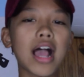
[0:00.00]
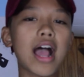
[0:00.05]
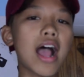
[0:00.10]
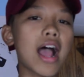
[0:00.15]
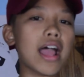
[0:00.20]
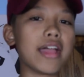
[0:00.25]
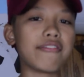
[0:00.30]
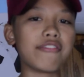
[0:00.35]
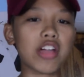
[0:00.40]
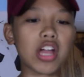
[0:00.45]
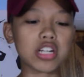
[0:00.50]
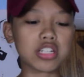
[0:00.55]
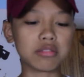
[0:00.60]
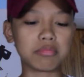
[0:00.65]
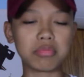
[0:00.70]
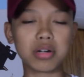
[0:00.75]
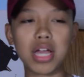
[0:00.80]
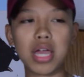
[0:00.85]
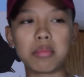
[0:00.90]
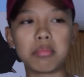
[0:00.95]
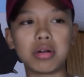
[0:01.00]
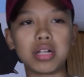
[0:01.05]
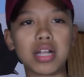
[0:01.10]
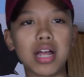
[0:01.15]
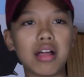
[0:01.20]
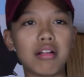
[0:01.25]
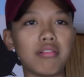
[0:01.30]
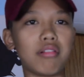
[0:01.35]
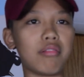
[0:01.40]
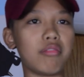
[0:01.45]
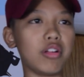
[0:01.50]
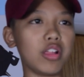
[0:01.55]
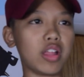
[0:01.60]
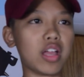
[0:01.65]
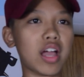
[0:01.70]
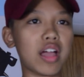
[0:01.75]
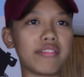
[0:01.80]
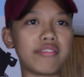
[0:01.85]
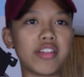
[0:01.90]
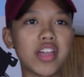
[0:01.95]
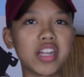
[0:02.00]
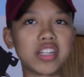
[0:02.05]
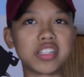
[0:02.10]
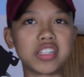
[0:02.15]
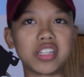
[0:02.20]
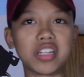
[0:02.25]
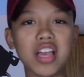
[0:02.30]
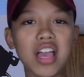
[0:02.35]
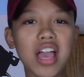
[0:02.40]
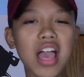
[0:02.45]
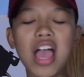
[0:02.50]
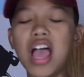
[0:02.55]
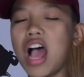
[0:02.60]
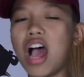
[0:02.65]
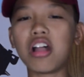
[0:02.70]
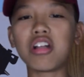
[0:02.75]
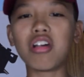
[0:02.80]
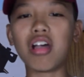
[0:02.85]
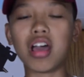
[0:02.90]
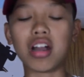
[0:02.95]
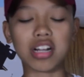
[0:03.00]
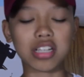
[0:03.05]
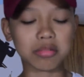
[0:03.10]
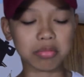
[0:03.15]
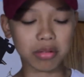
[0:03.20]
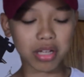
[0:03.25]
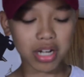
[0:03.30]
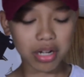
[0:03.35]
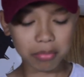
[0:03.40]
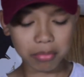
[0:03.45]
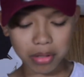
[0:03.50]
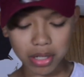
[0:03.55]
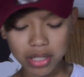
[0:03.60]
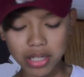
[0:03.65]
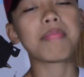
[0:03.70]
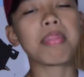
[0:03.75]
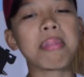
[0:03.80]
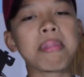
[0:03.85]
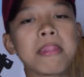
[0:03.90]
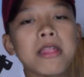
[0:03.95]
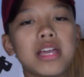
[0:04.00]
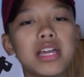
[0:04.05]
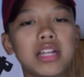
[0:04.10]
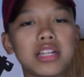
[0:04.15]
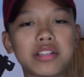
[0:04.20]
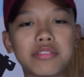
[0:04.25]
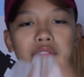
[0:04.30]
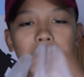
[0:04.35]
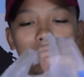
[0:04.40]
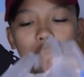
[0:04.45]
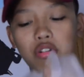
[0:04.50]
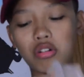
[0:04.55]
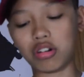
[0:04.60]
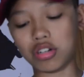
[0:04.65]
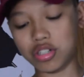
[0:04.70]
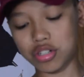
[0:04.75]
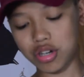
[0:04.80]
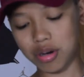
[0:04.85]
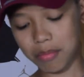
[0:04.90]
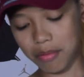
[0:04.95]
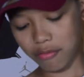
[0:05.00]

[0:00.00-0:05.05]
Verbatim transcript: high fashion brand, but not really high fashion. I don't know how to explain it, but it is from Nordstrom,